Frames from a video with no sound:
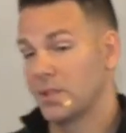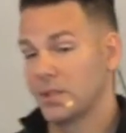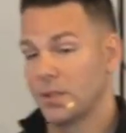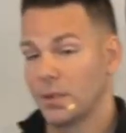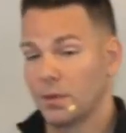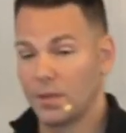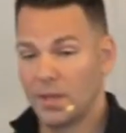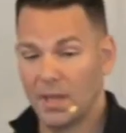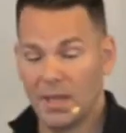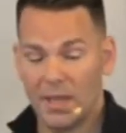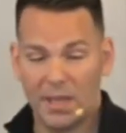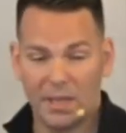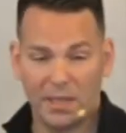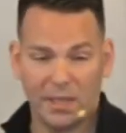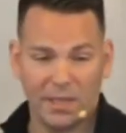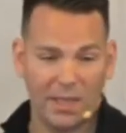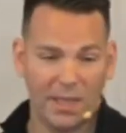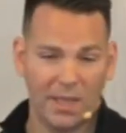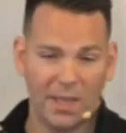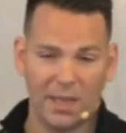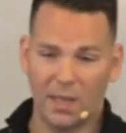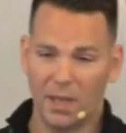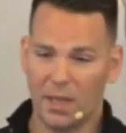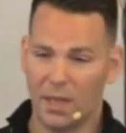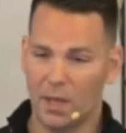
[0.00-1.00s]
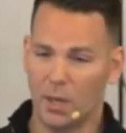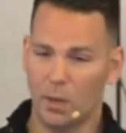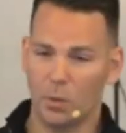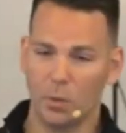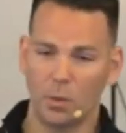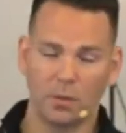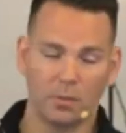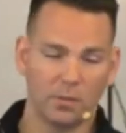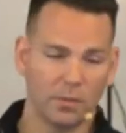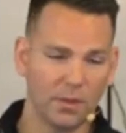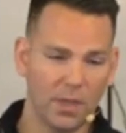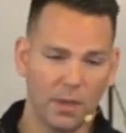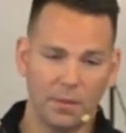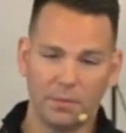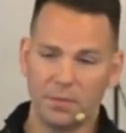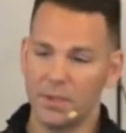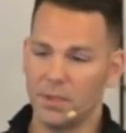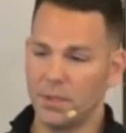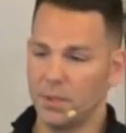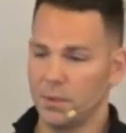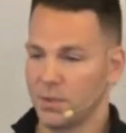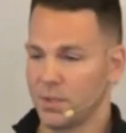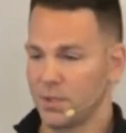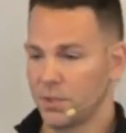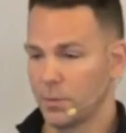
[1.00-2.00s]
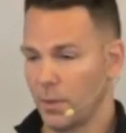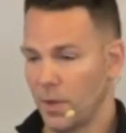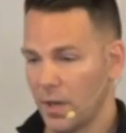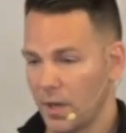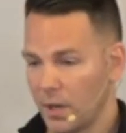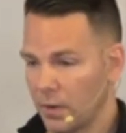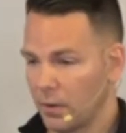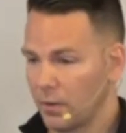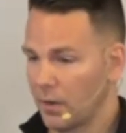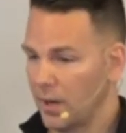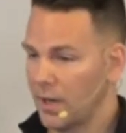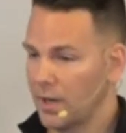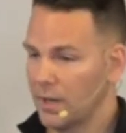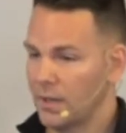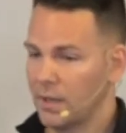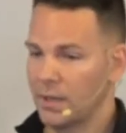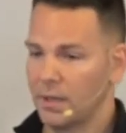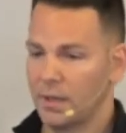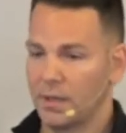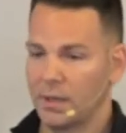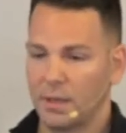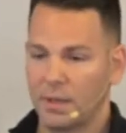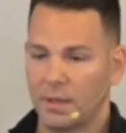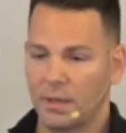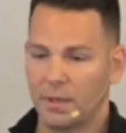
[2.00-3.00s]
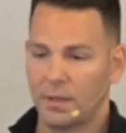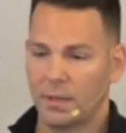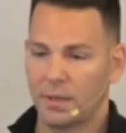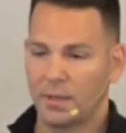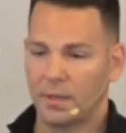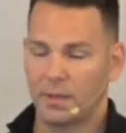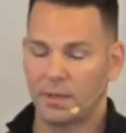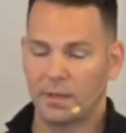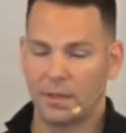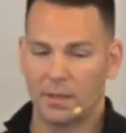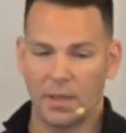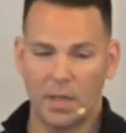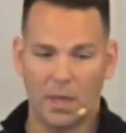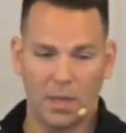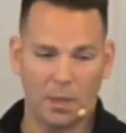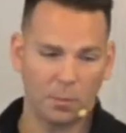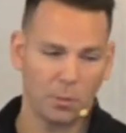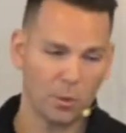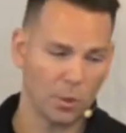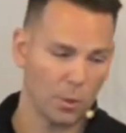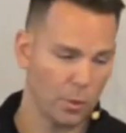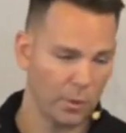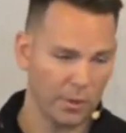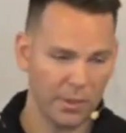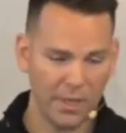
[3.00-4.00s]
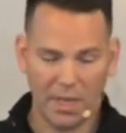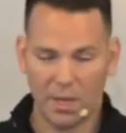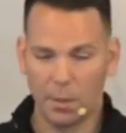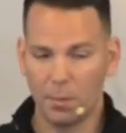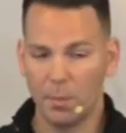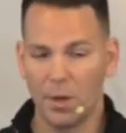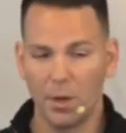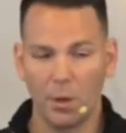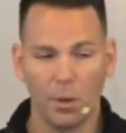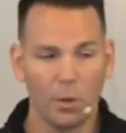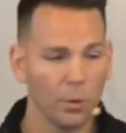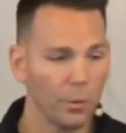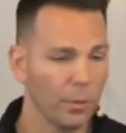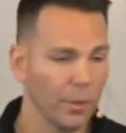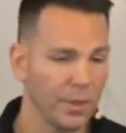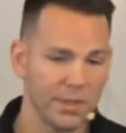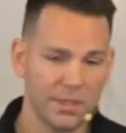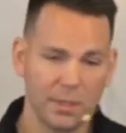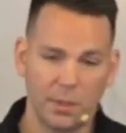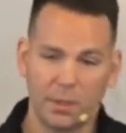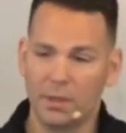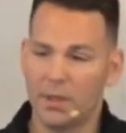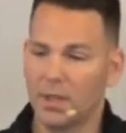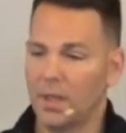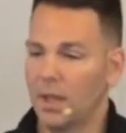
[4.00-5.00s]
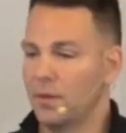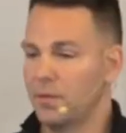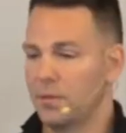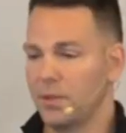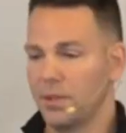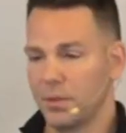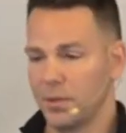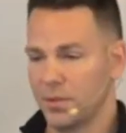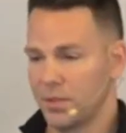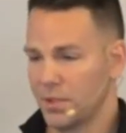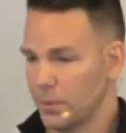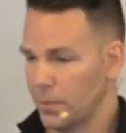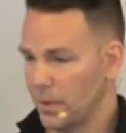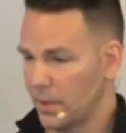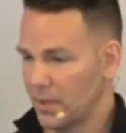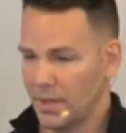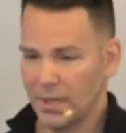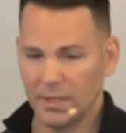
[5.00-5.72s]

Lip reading: Okay, yeah, I would have loved a new sweater, right? I'm growing out of my old ones. I'd love a new sweater.